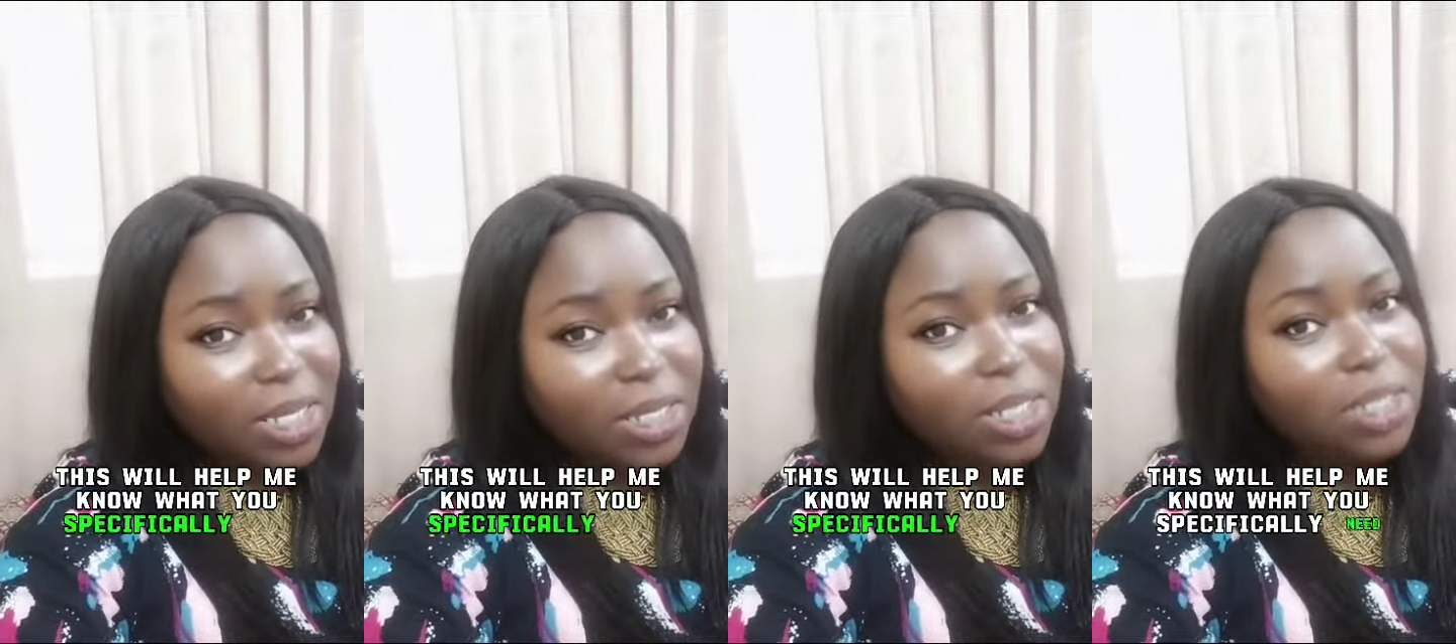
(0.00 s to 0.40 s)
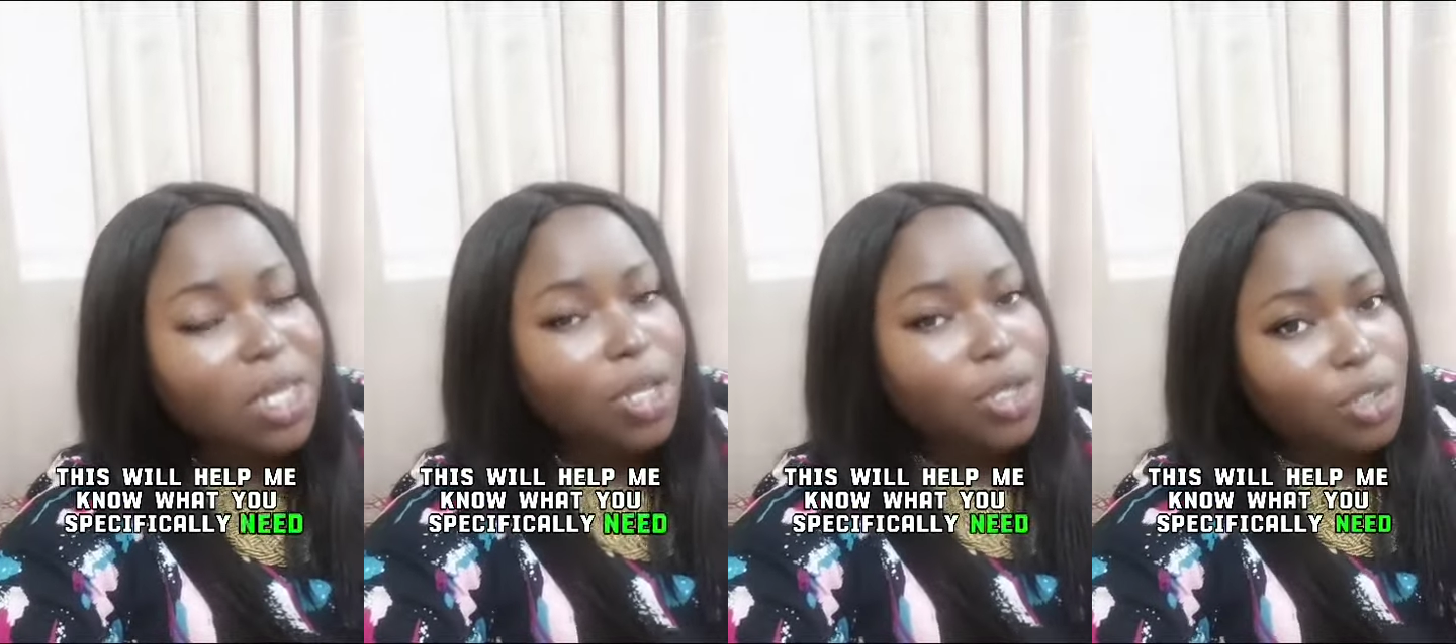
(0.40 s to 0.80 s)
need
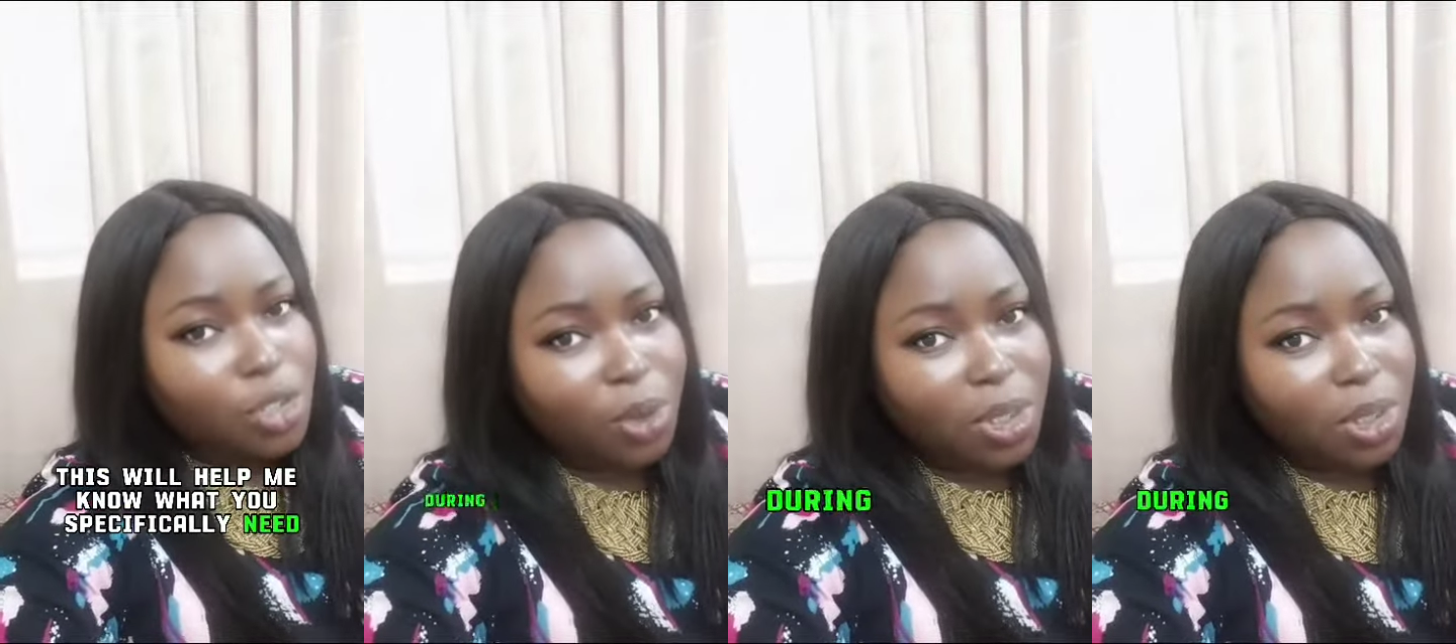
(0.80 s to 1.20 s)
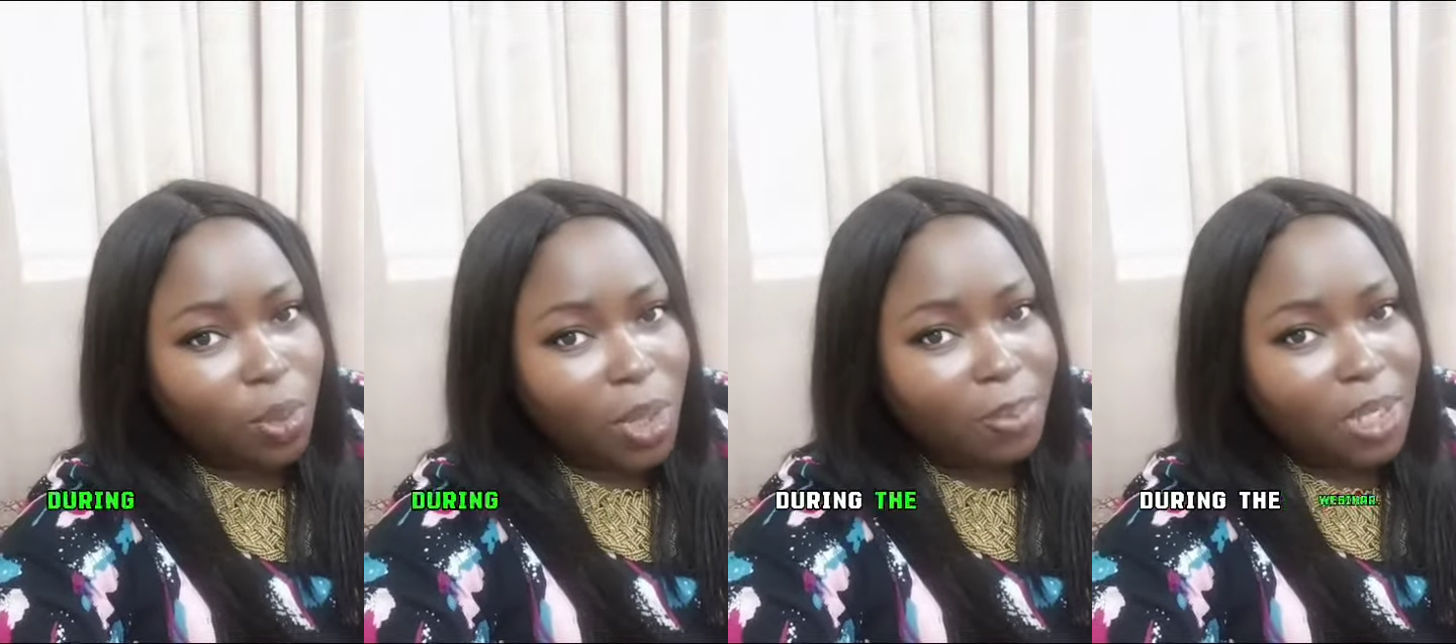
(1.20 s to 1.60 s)
during the
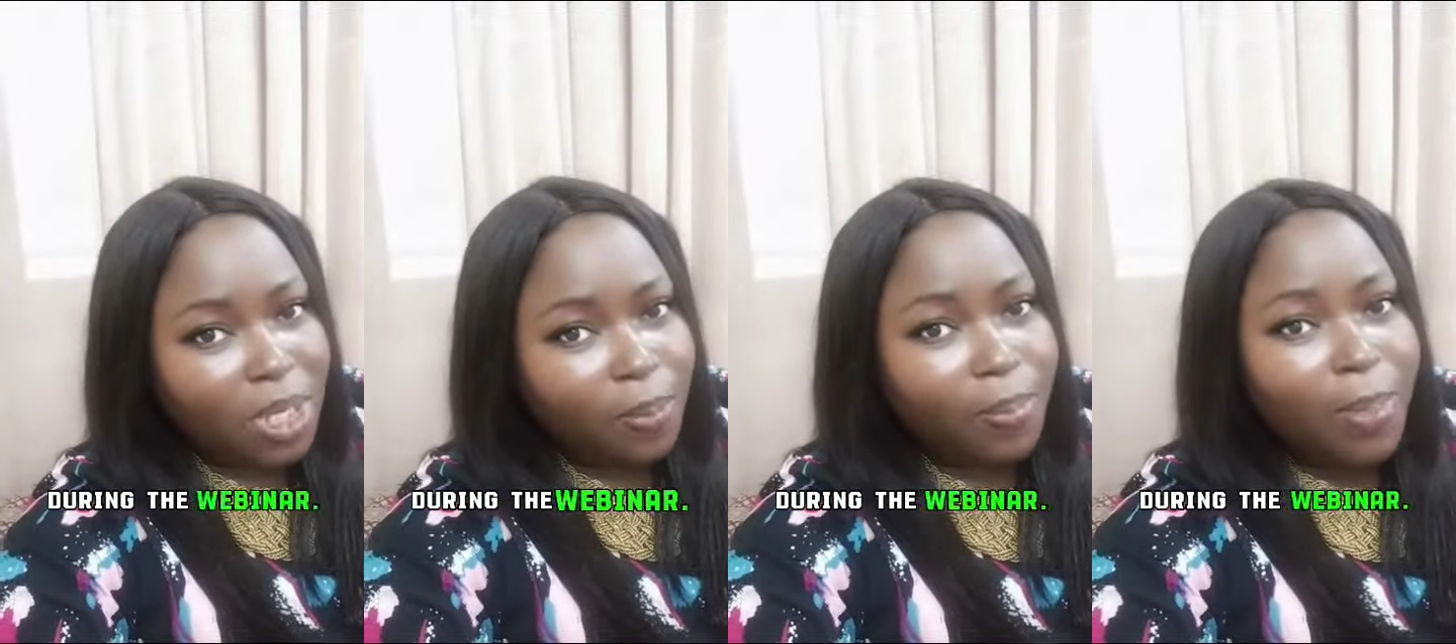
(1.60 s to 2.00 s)
webinar.